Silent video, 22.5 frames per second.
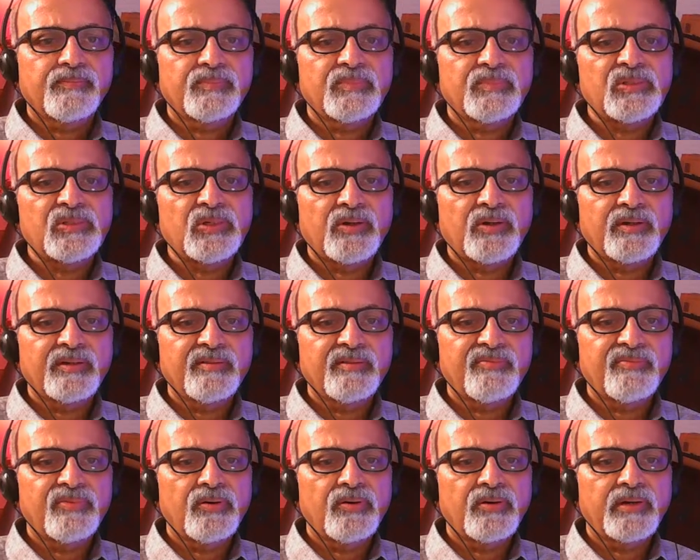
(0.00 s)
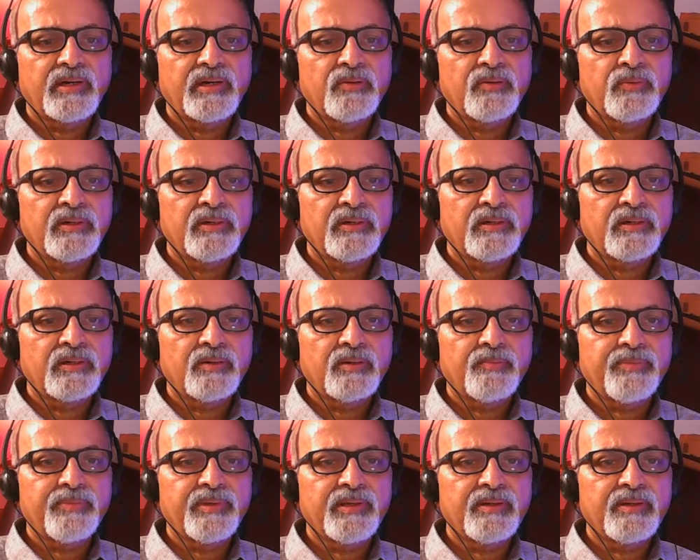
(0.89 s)
join for our
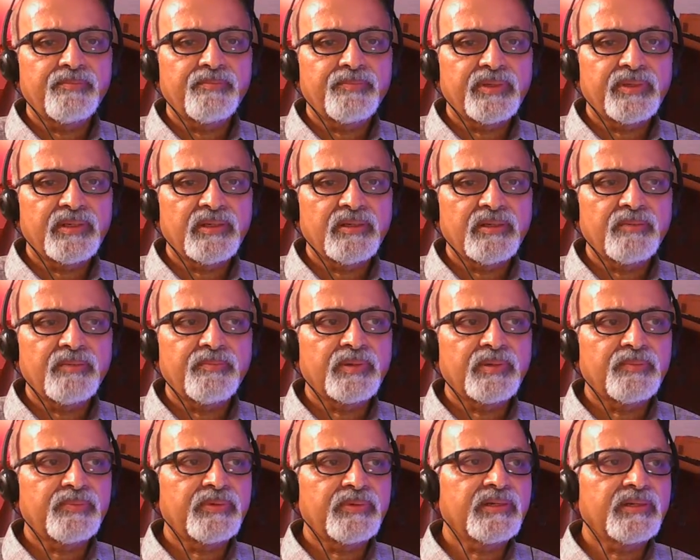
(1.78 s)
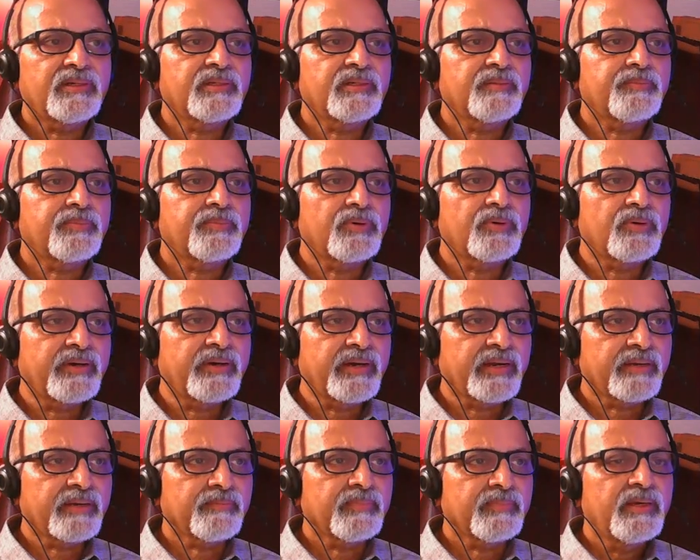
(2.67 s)
PMP preparatory
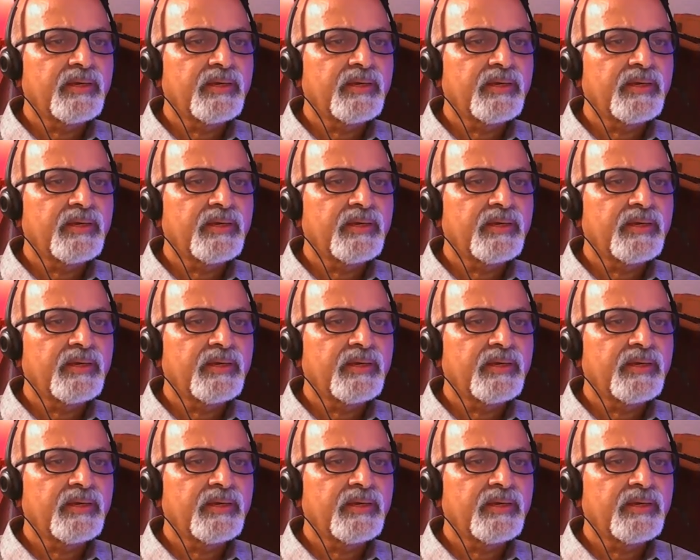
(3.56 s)
program.